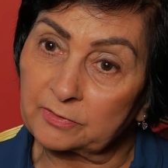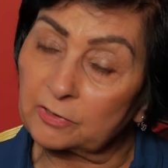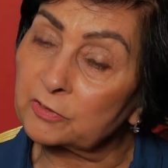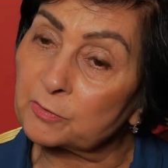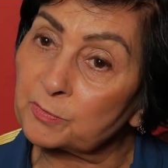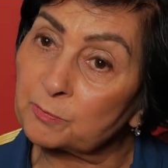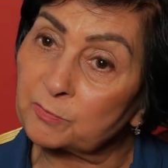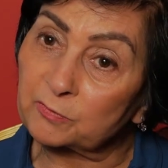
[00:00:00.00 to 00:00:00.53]
lot
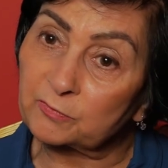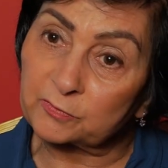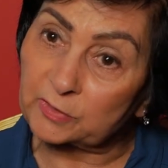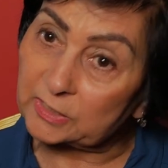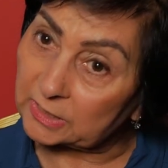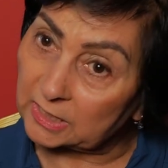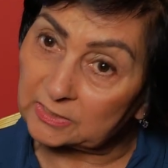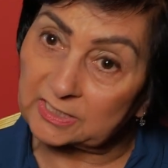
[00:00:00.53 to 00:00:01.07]
of people were
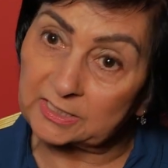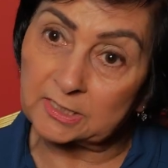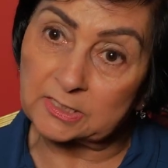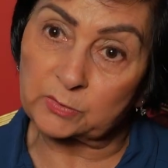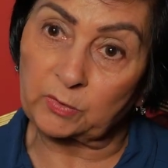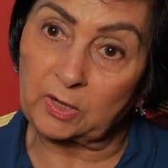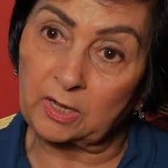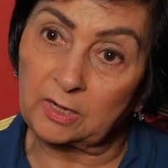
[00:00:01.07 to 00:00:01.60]
working there
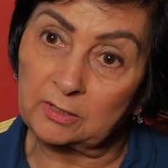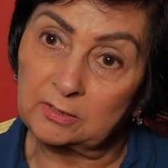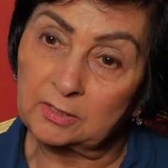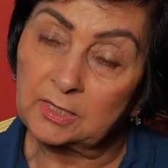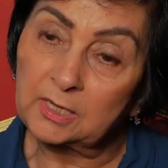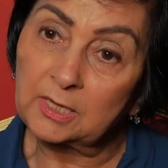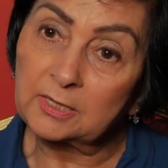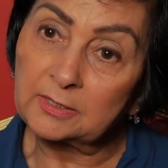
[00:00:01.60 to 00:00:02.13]
as well.
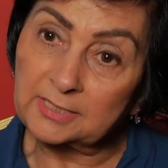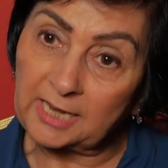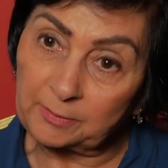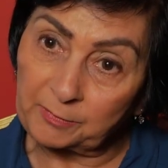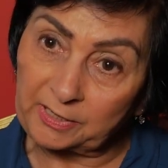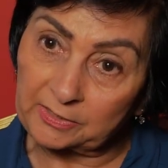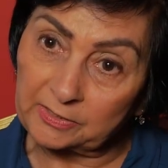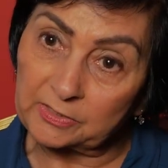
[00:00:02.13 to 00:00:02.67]
That
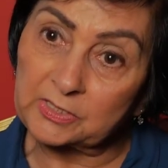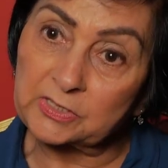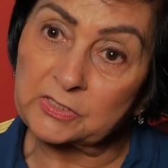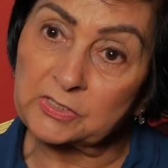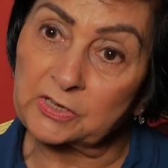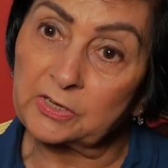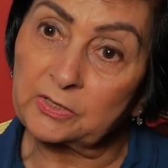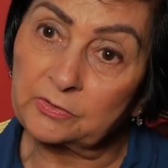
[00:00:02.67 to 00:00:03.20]
made it
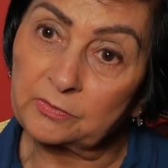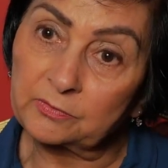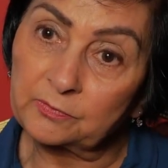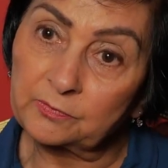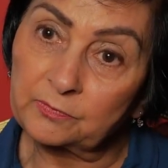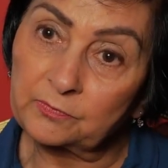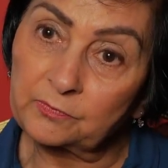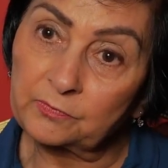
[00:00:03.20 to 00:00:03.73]
easier
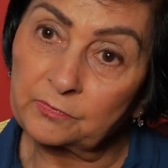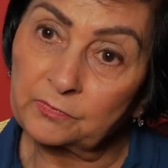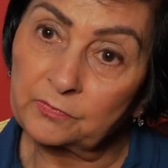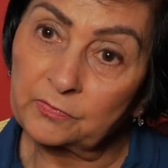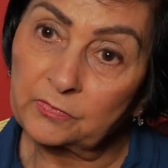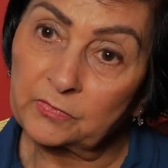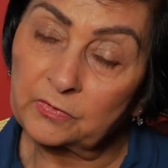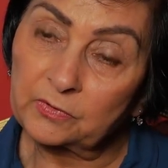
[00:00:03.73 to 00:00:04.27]

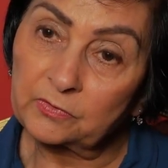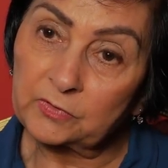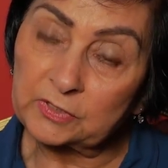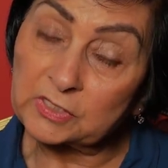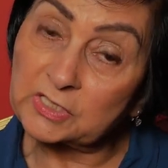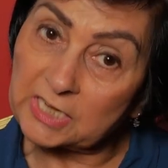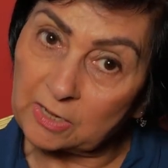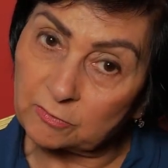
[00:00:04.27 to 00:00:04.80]
for
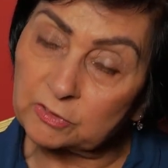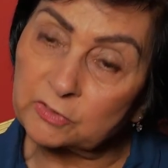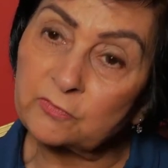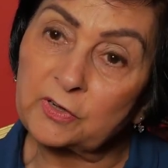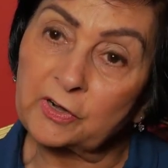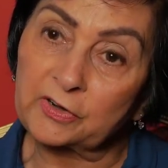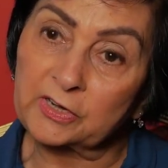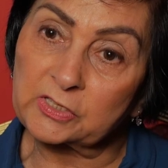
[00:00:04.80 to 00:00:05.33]
the town to
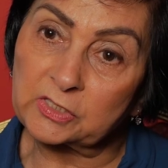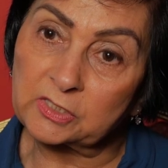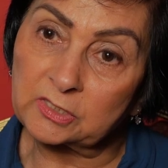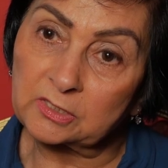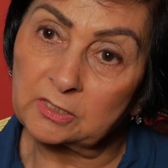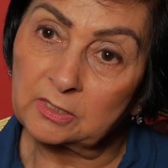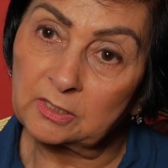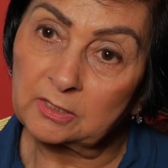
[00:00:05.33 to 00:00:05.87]
flourish,
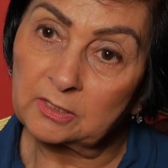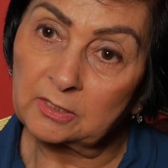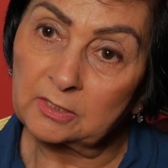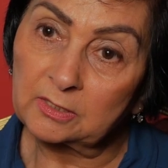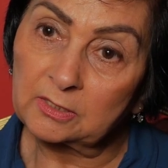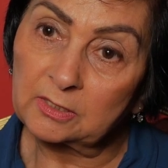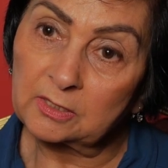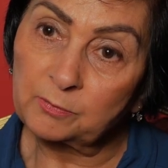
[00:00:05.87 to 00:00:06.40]

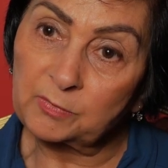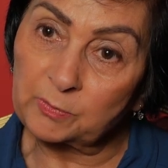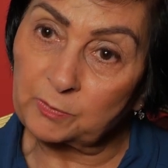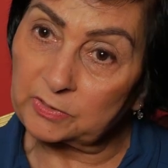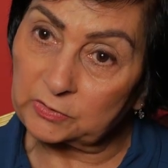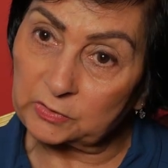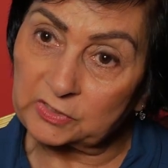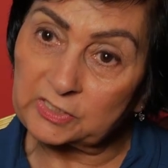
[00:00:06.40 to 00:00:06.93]

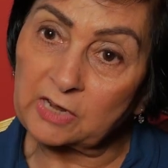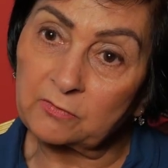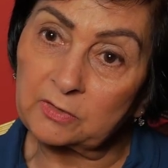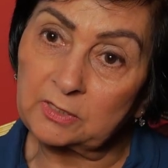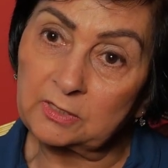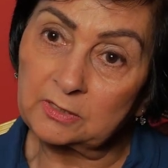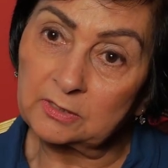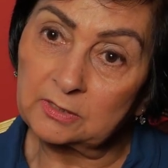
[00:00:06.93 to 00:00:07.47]
people to
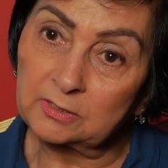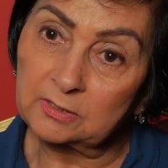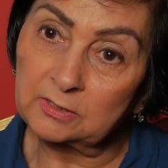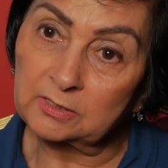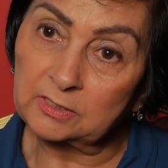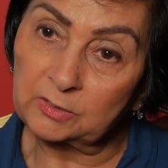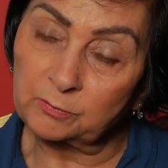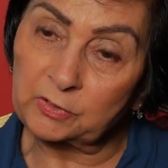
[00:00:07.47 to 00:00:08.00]
travel,
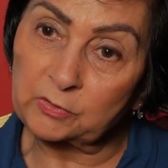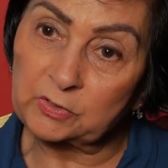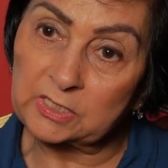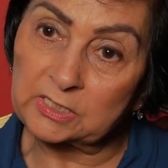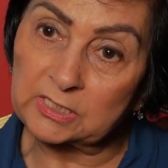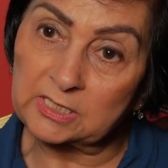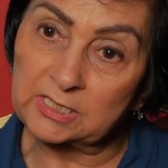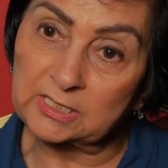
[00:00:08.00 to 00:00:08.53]
commute
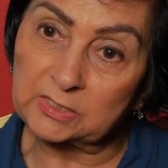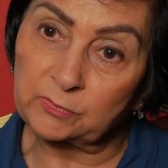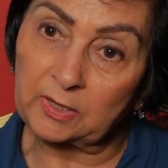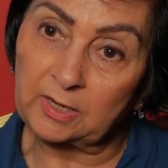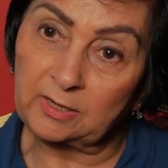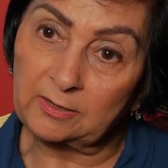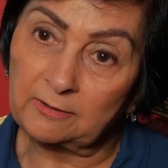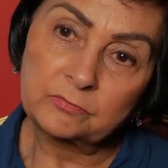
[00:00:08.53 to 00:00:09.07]
easily as
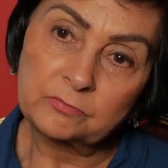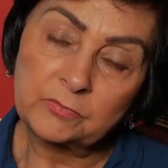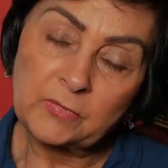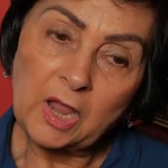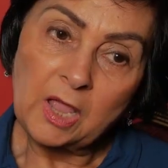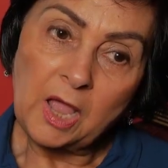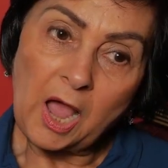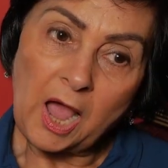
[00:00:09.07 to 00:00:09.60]
well.
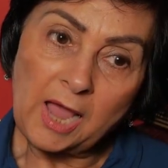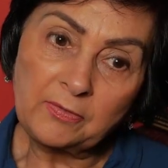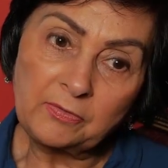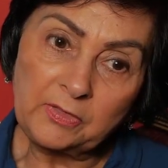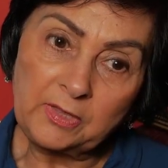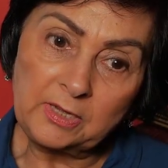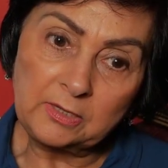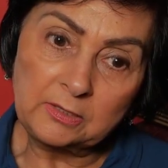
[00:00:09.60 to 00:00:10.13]
I
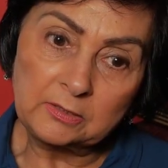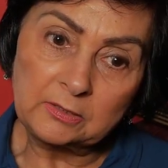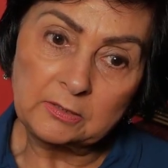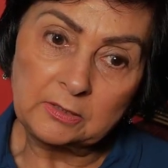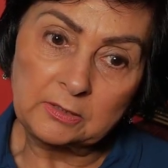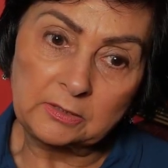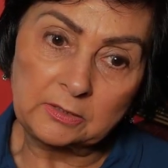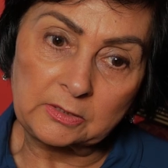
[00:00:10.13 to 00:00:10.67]
think
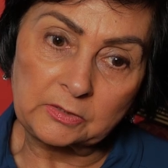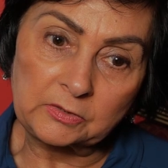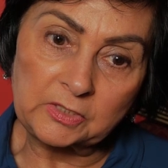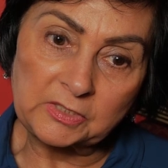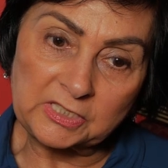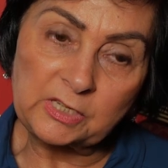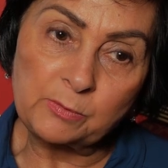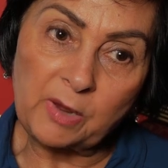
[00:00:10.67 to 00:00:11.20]
the
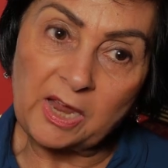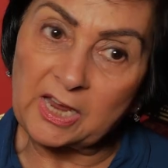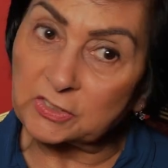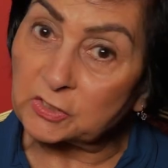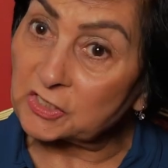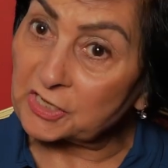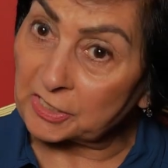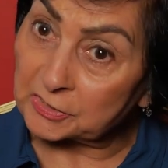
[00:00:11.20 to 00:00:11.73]
cinema has
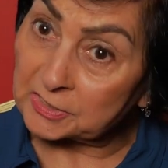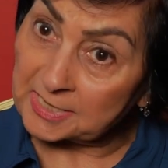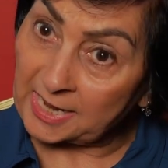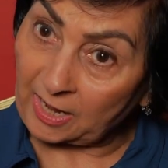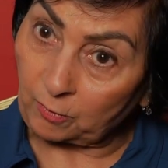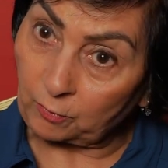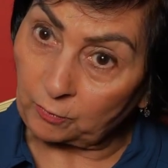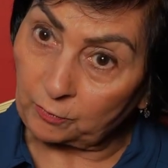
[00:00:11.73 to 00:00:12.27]
changed
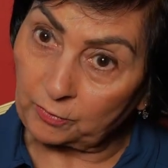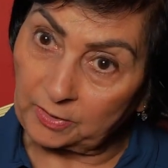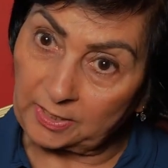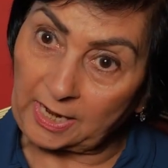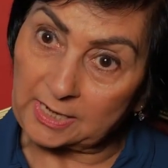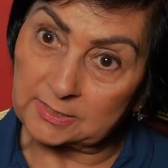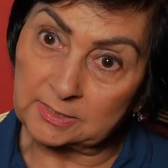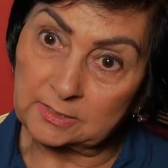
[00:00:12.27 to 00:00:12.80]
now,
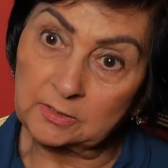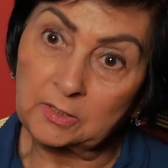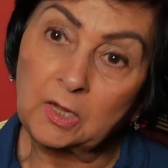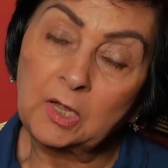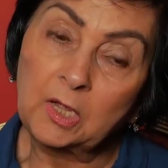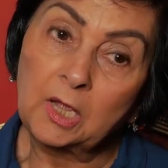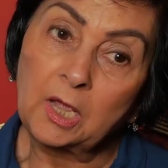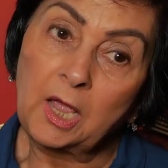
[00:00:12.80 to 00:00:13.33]
yes.
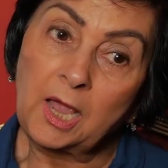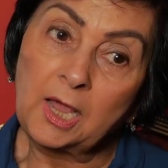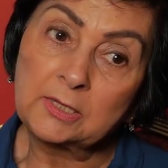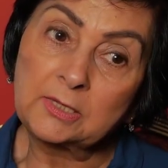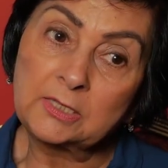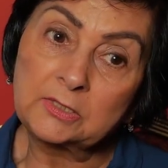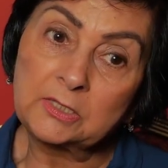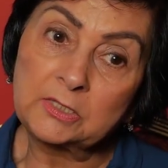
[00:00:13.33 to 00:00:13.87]
I
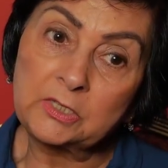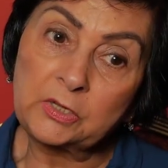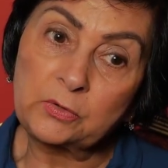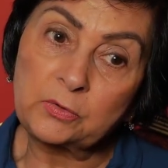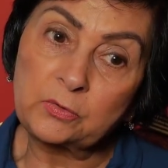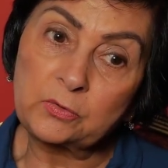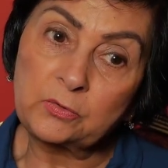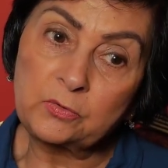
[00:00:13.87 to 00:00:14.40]
think the
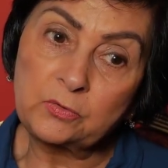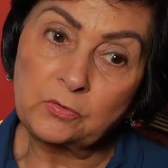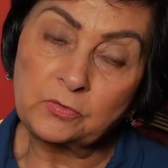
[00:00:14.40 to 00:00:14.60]
new